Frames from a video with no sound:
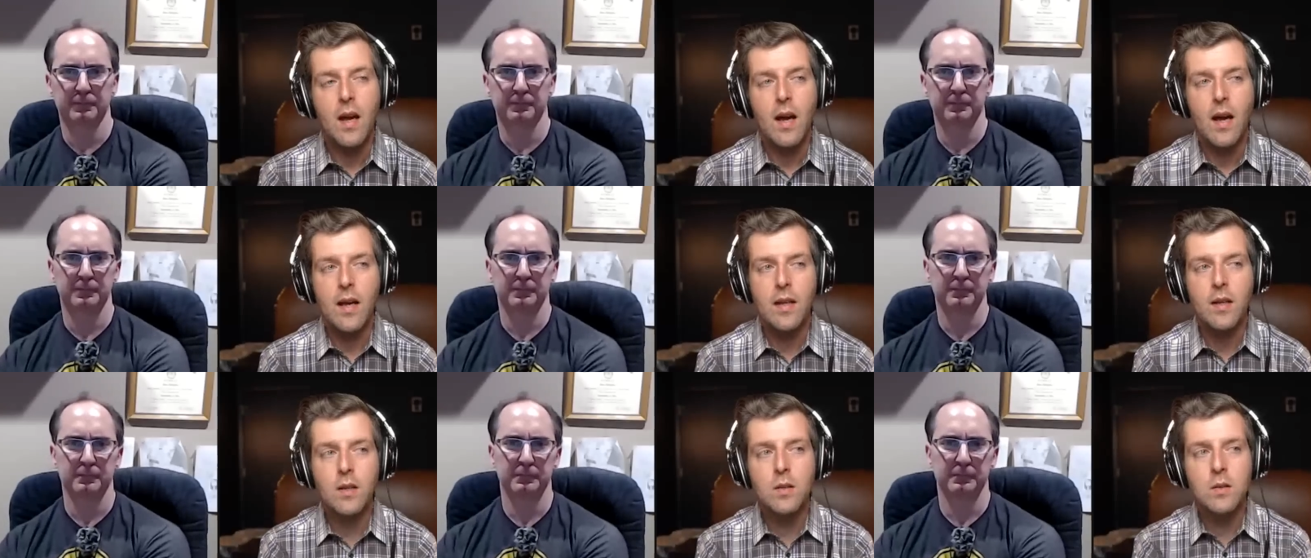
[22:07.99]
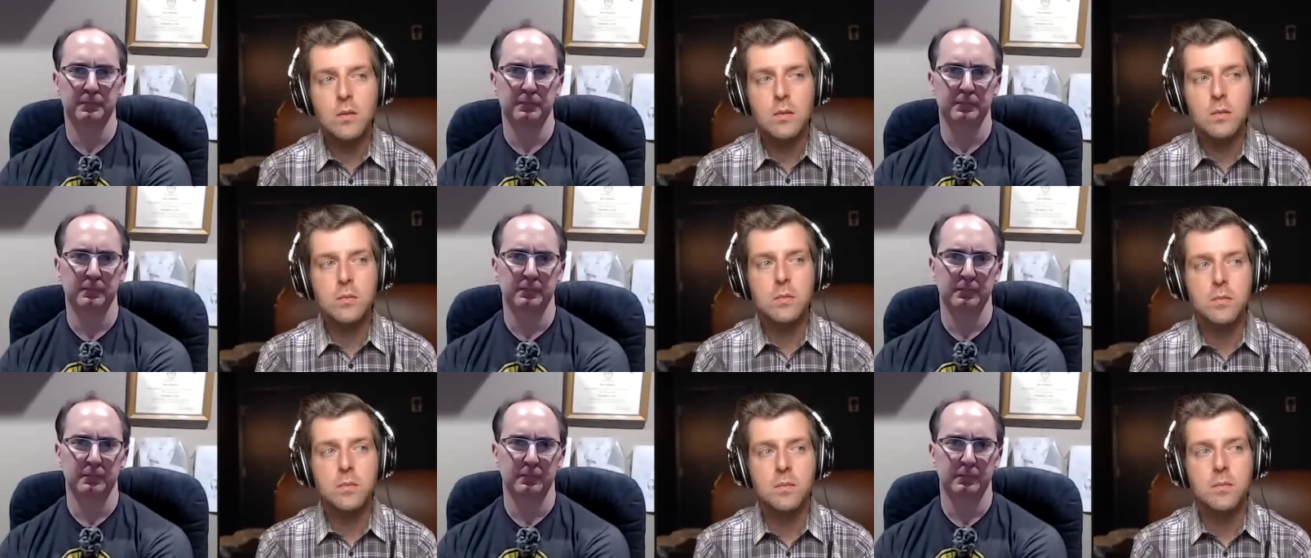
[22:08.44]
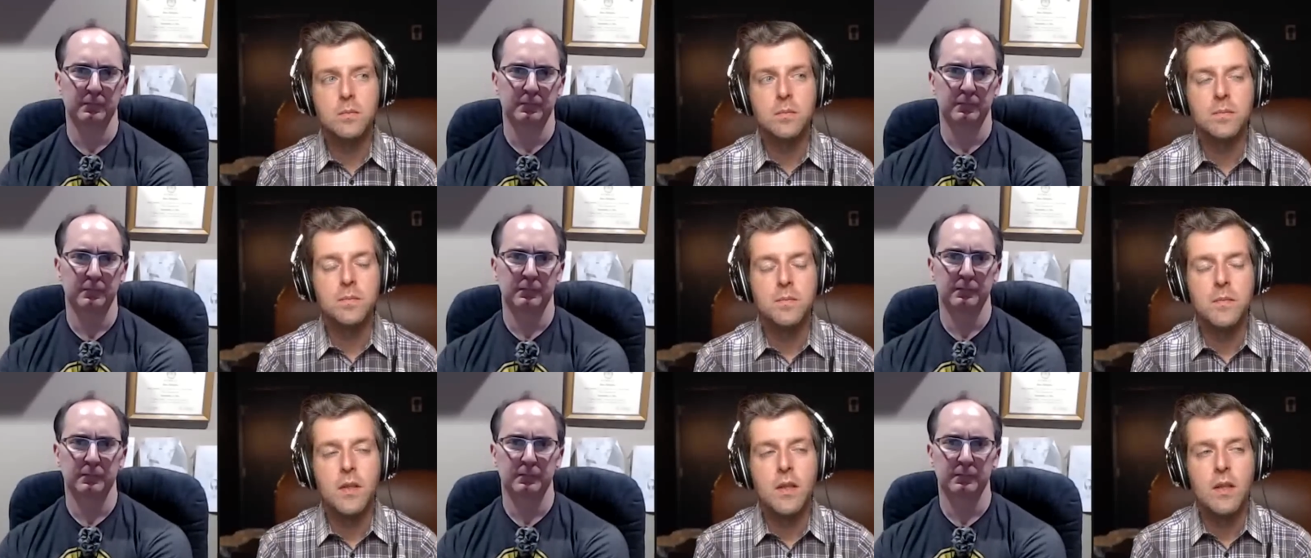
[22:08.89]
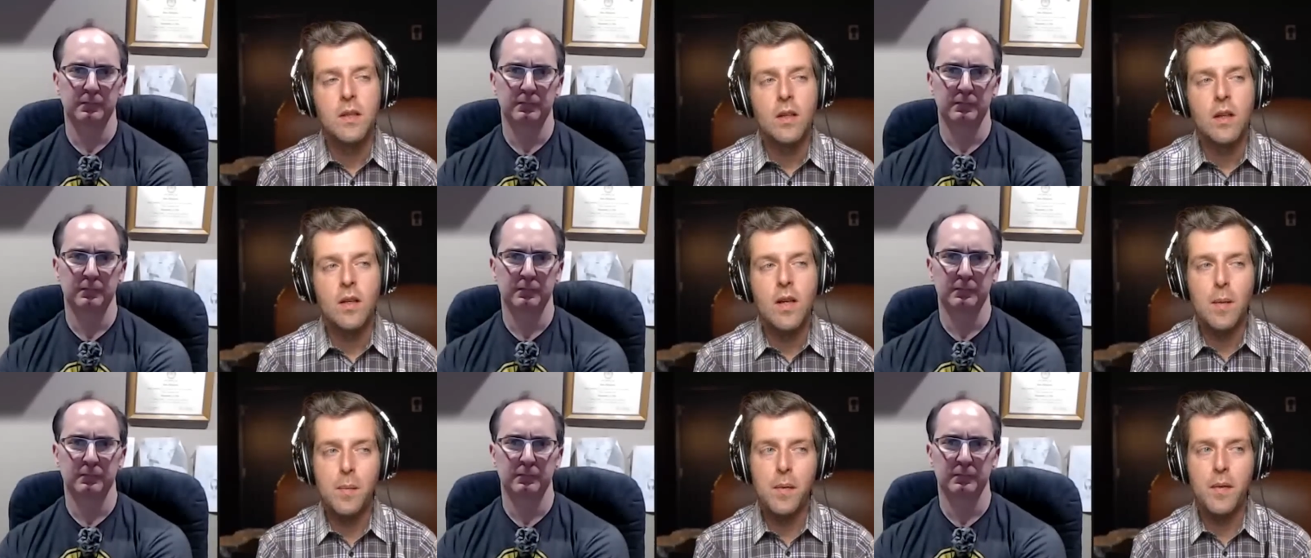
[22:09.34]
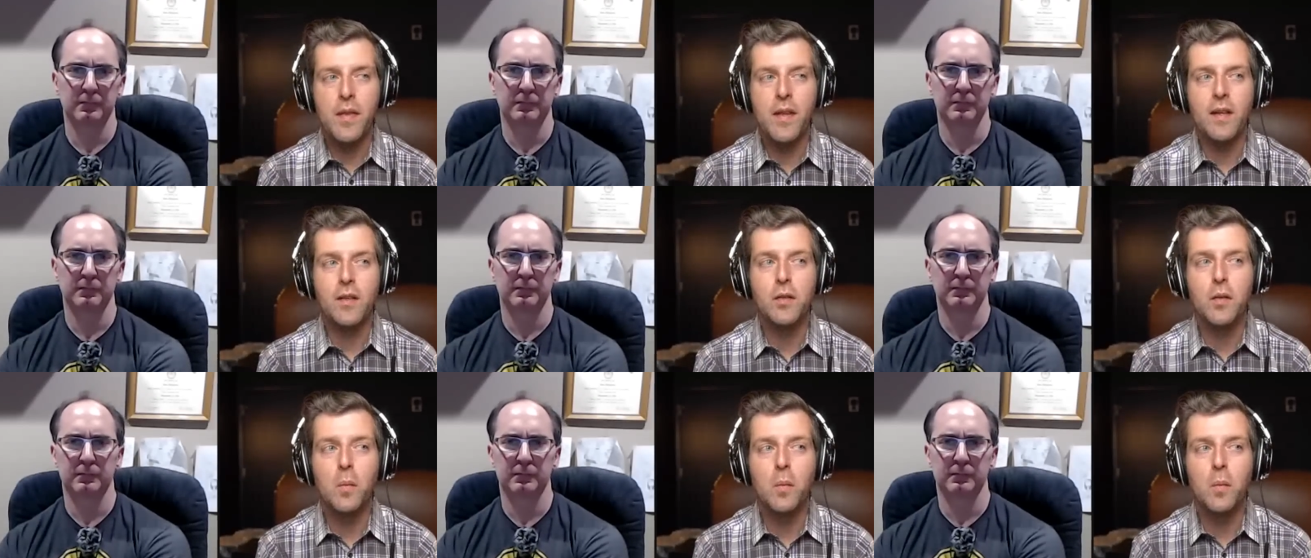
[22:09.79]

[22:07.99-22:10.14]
Speaker 1: I don't a couple of things.